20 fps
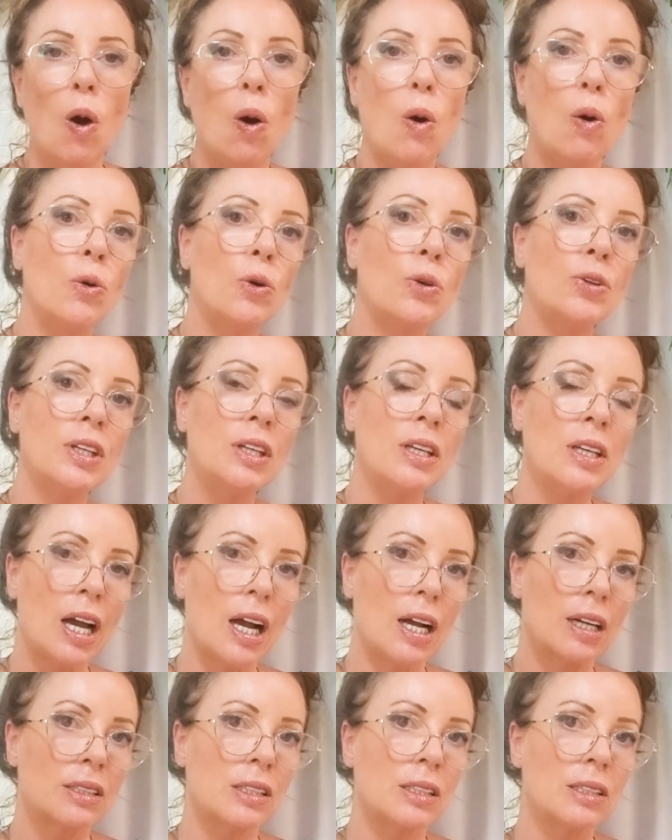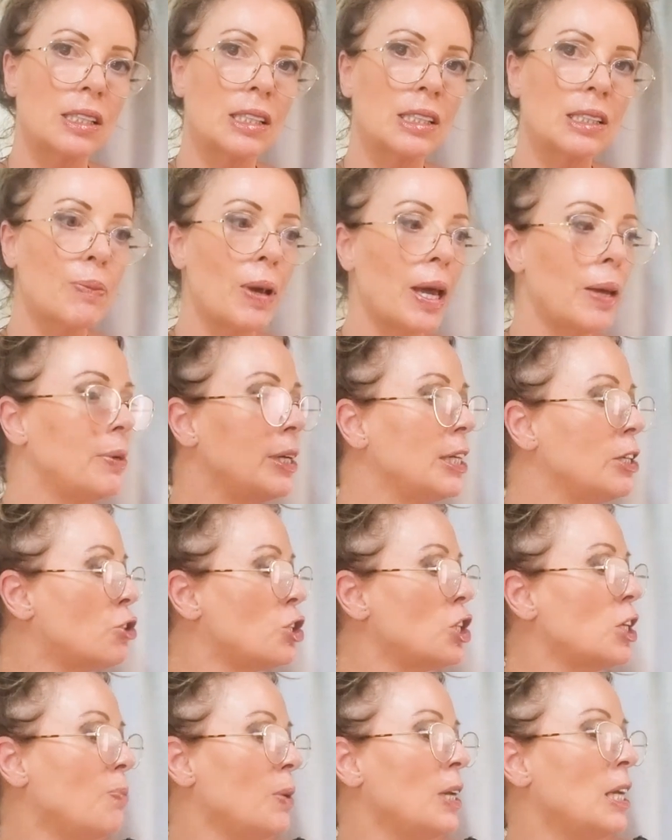Or the narcissist may be
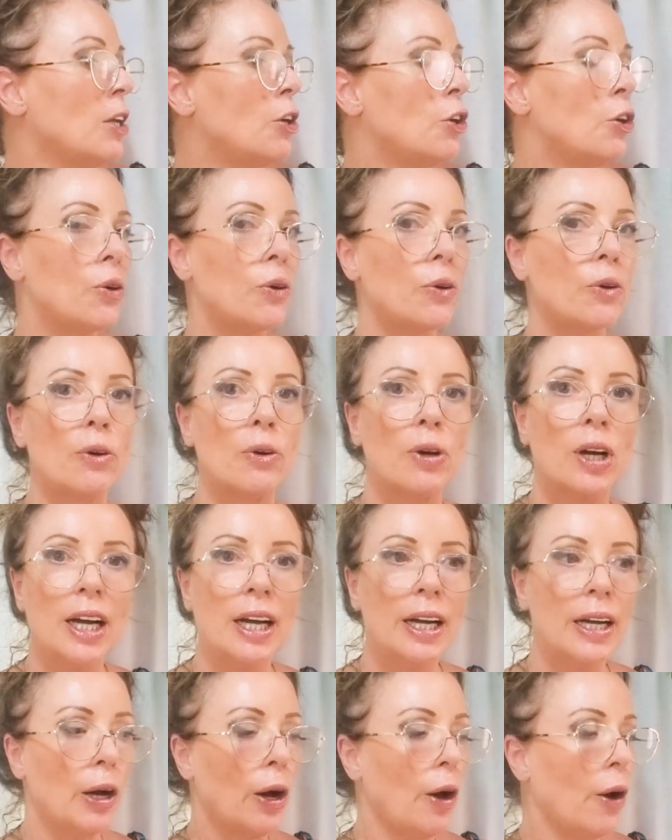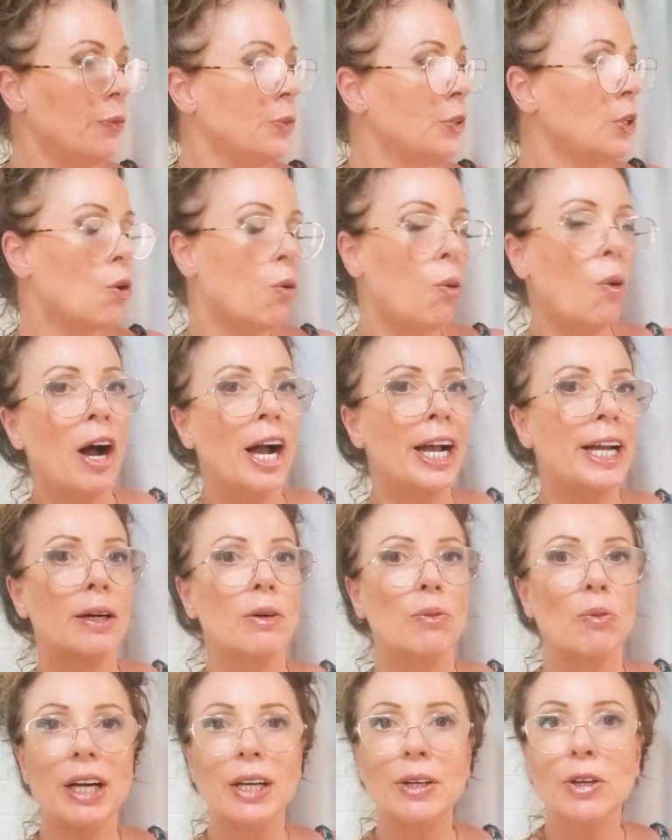jibbing you on the
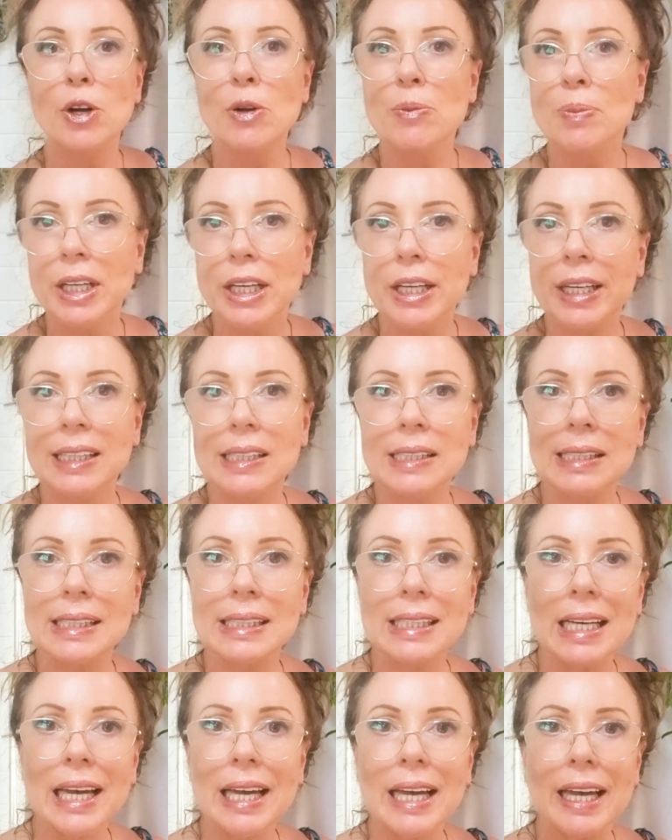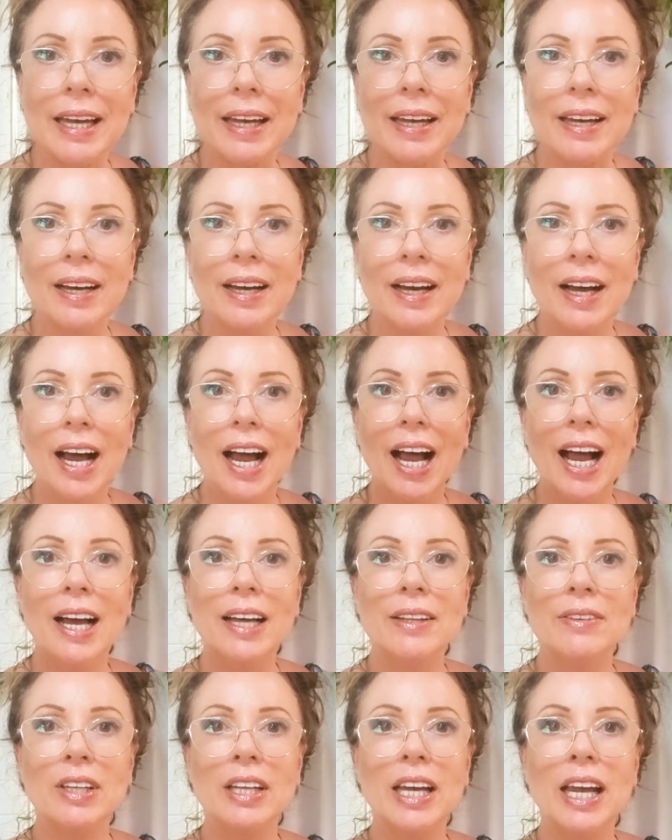quiet where nobody can see,
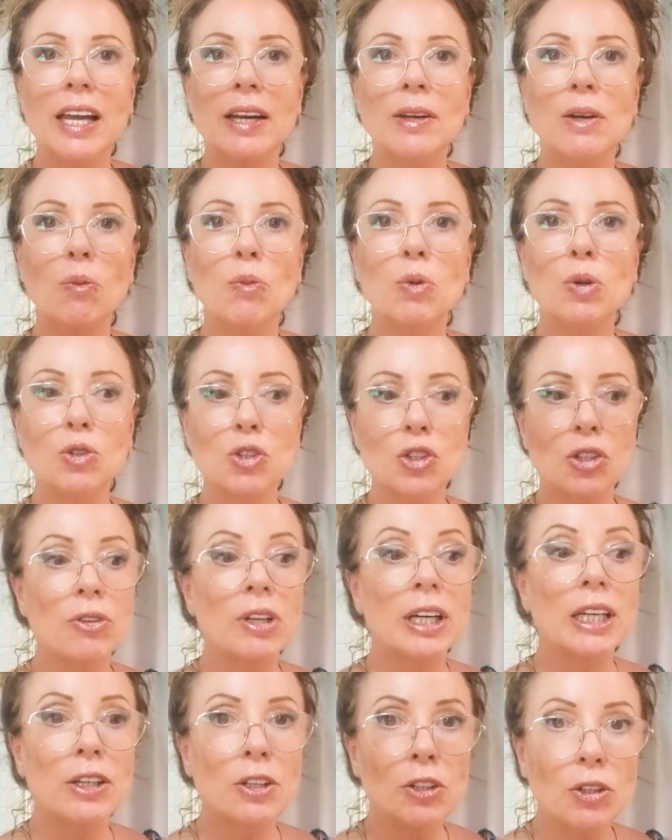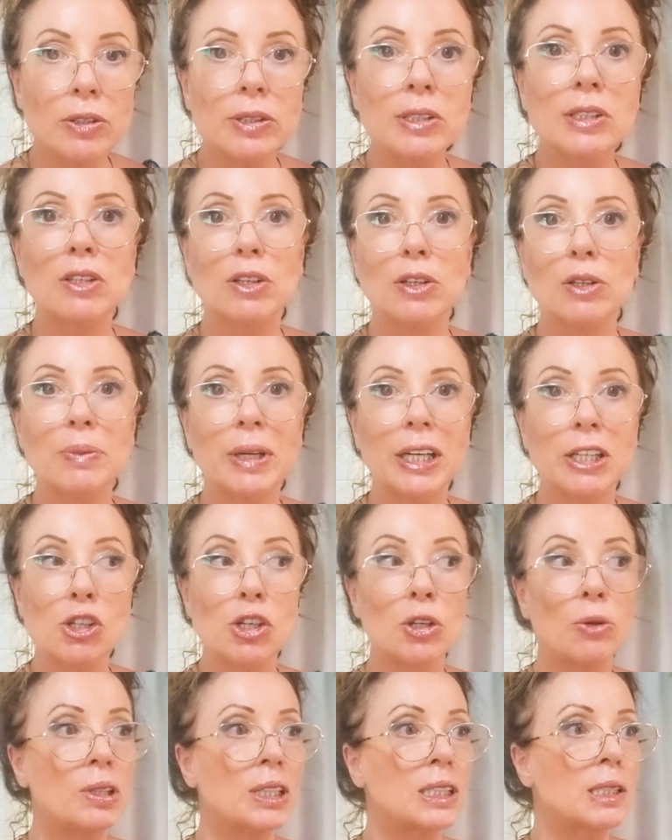and then will trigger you so
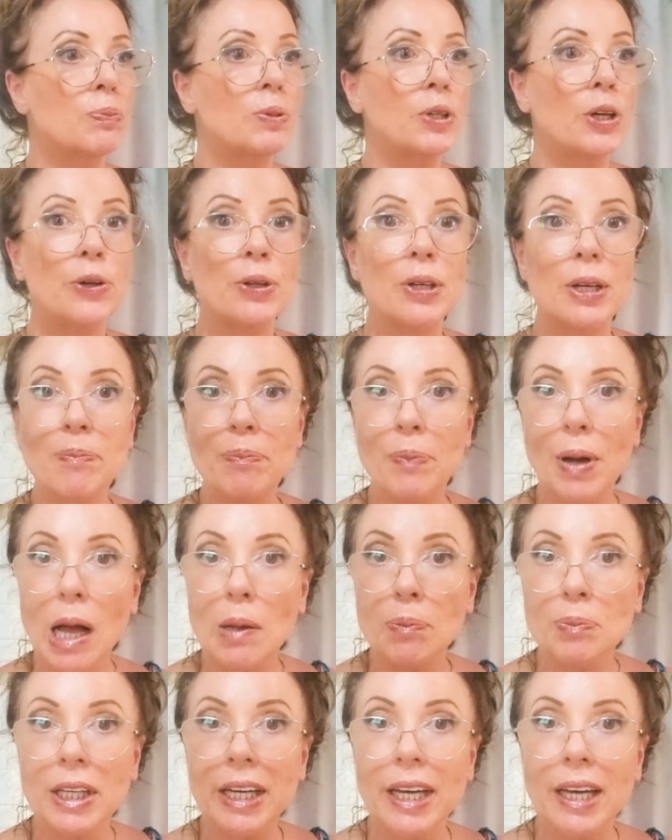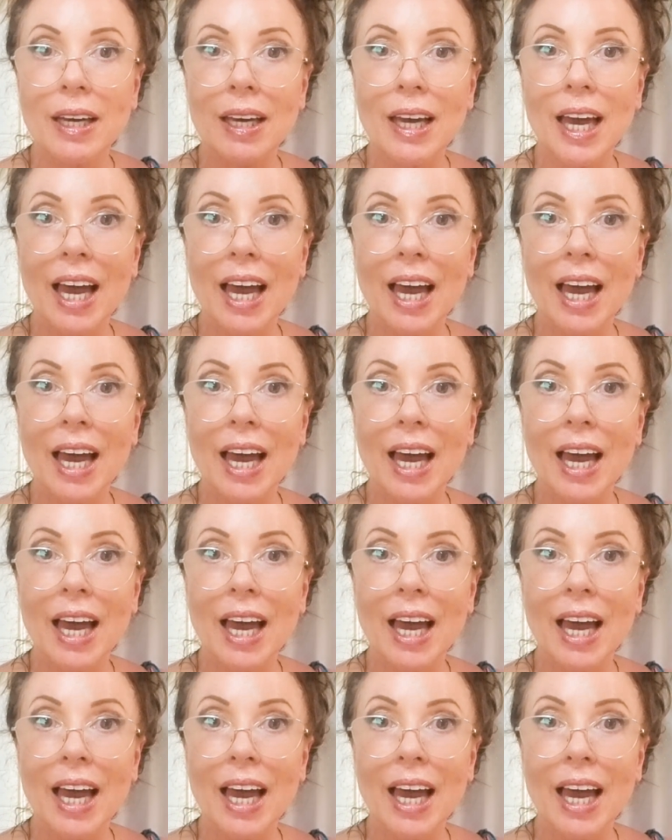much you explode in public,